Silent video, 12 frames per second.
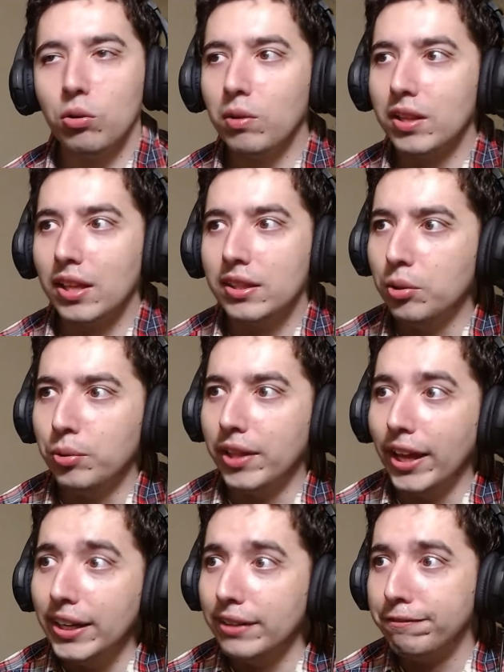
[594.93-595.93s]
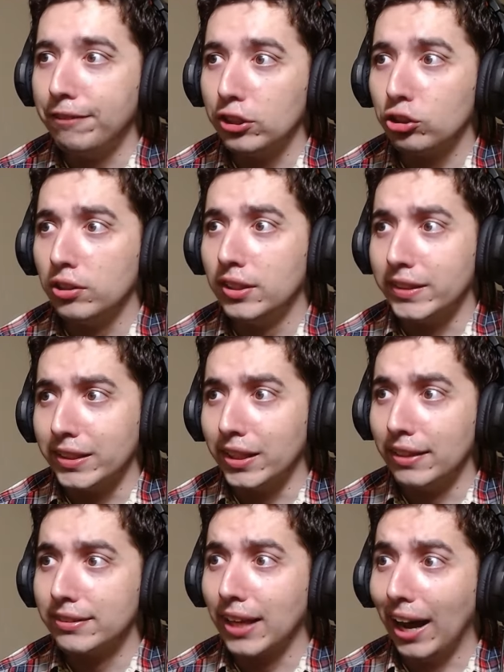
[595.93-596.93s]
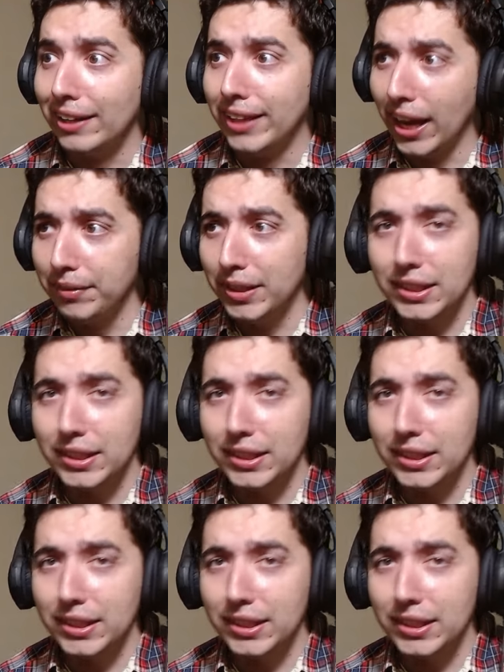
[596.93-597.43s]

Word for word: want to deal with any fish on this list, goddammit. Or